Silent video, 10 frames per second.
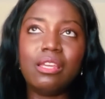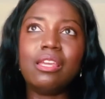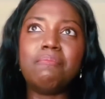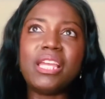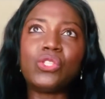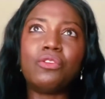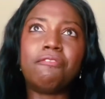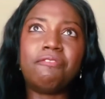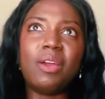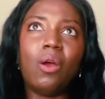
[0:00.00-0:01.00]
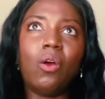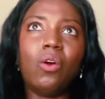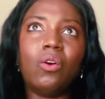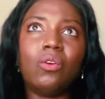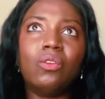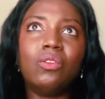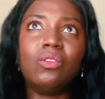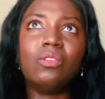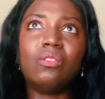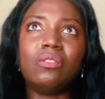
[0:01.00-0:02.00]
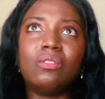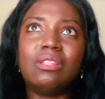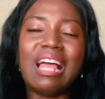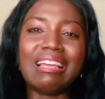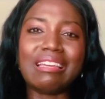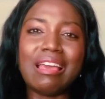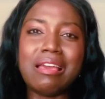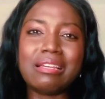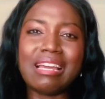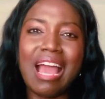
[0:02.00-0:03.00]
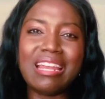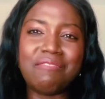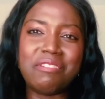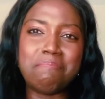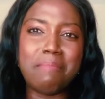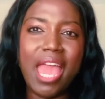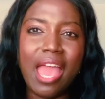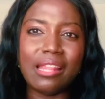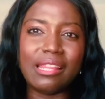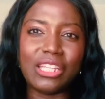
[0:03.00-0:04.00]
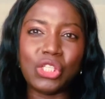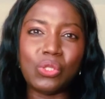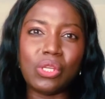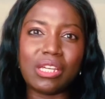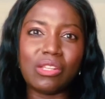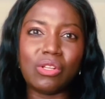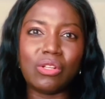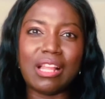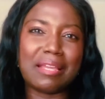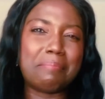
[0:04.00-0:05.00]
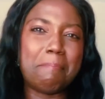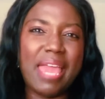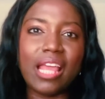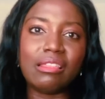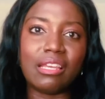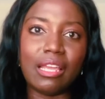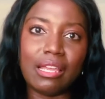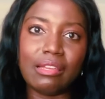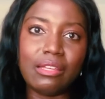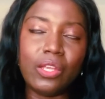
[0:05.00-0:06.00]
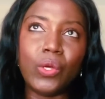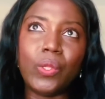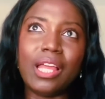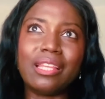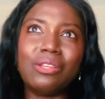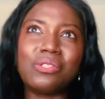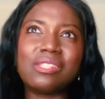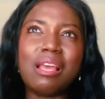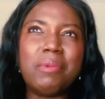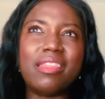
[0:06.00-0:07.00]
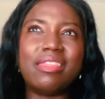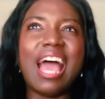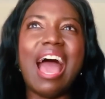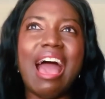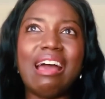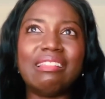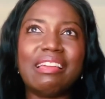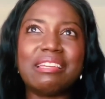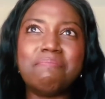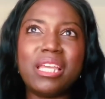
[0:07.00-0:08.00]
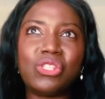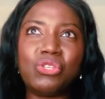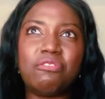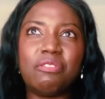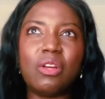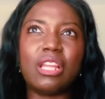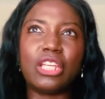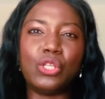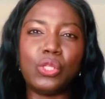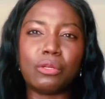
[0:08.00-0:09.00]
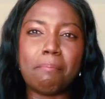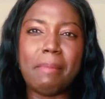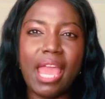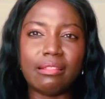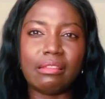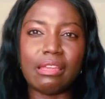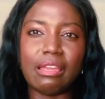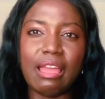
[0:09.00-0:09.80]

It makes you feel kind of a man, you look a little manly, there's some of that. It makes you feel like you look manly.